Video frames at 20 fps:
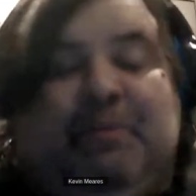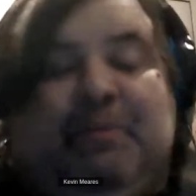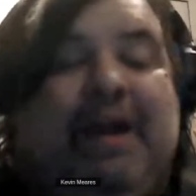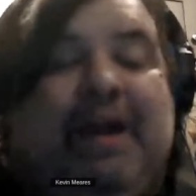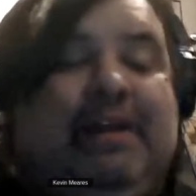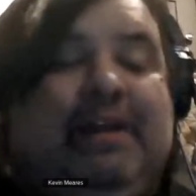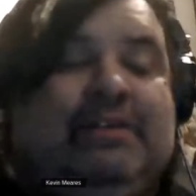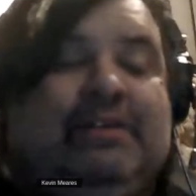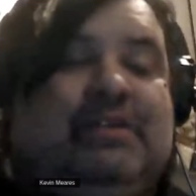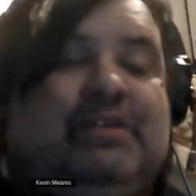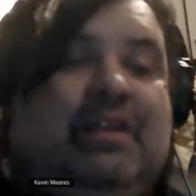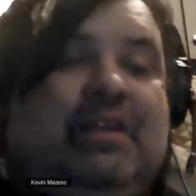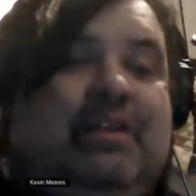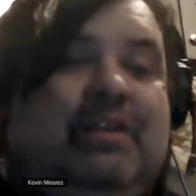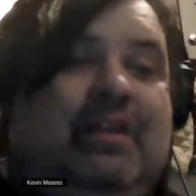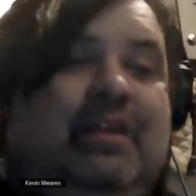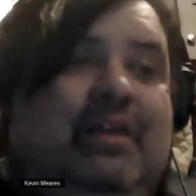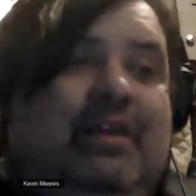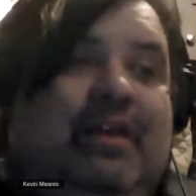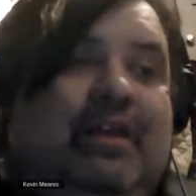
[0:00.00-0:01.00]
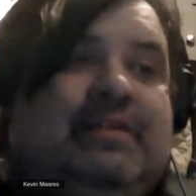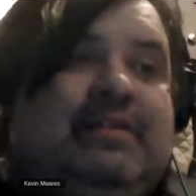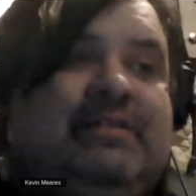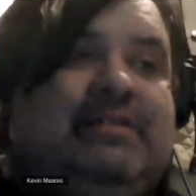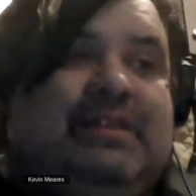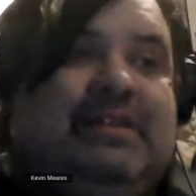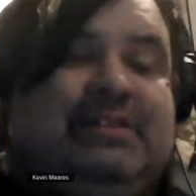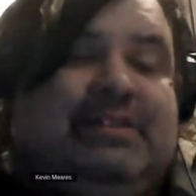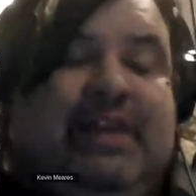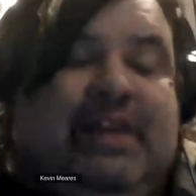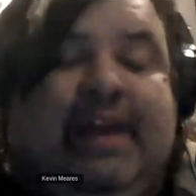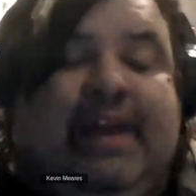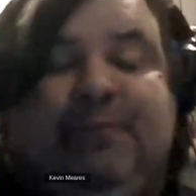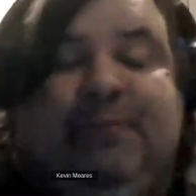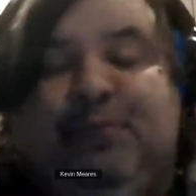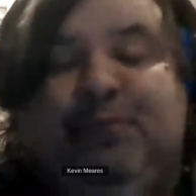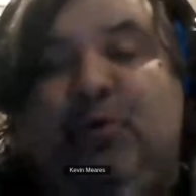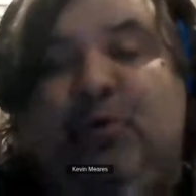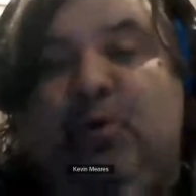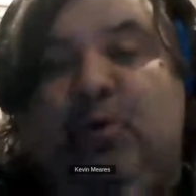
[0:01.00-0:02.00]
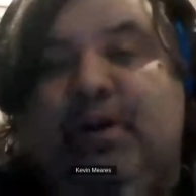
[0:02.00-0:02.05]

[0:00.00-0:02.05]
despite his disdain for